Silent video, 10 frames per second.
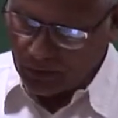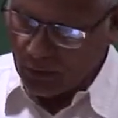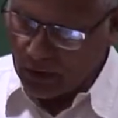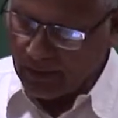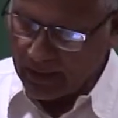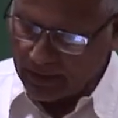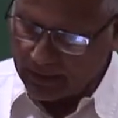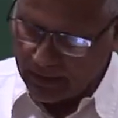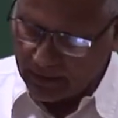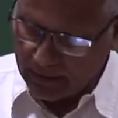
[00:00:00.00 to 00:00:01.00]
So, what
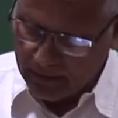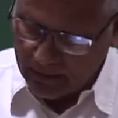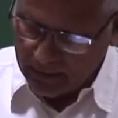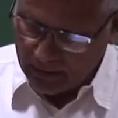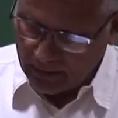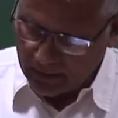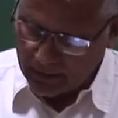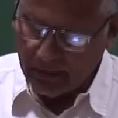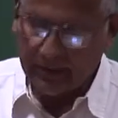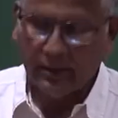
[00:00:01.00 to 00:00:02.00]
matters here
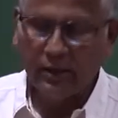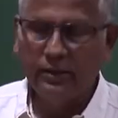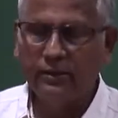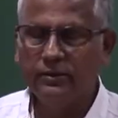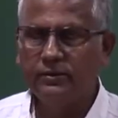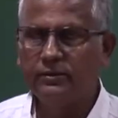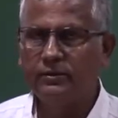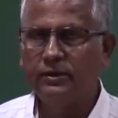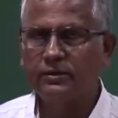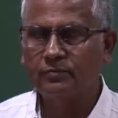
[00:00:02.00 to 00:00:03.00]
is the basically
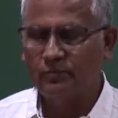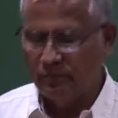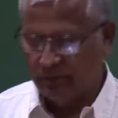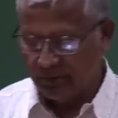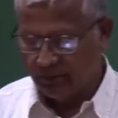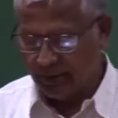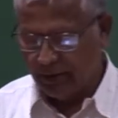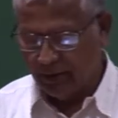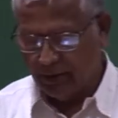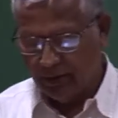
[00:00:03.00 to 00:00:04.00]
the
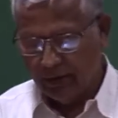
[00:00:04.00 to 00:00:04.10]
spring